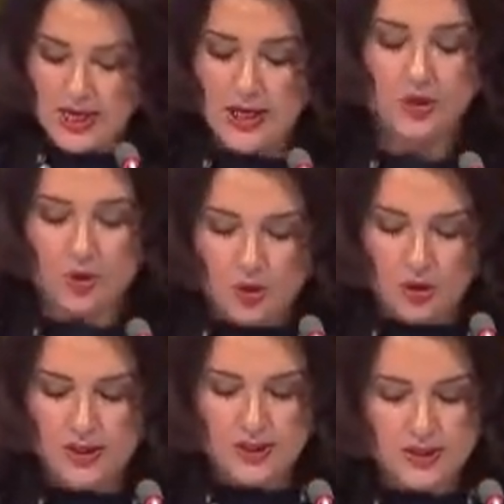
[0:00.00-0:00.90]
and
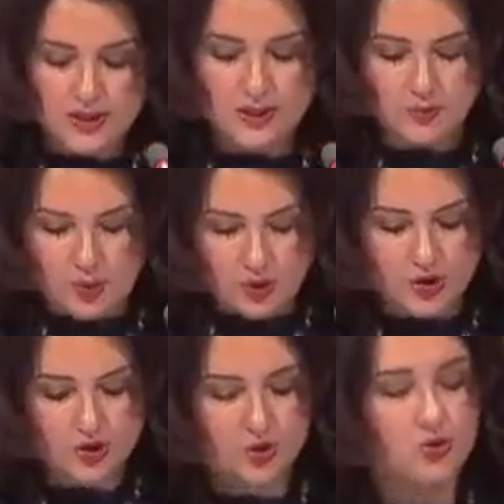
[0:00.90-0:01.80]
all girls and
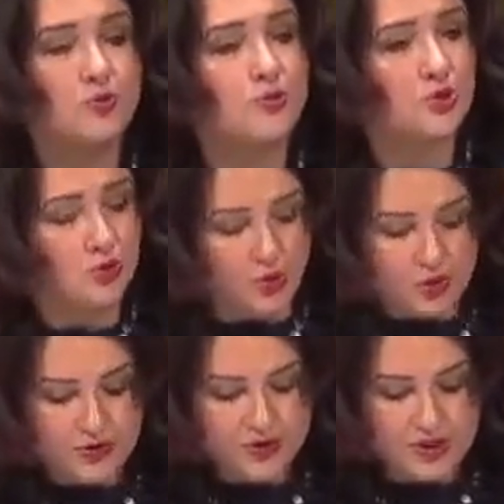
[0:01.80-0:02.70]
boys should be
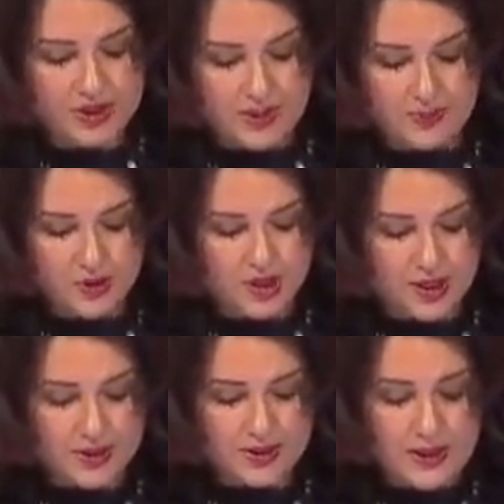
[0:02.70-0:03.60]
taught the
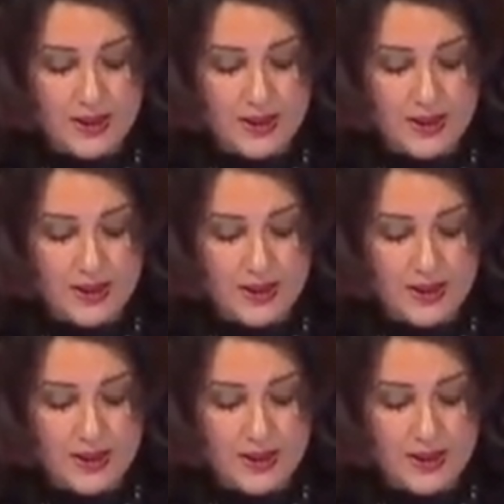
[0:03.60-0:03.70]
subject.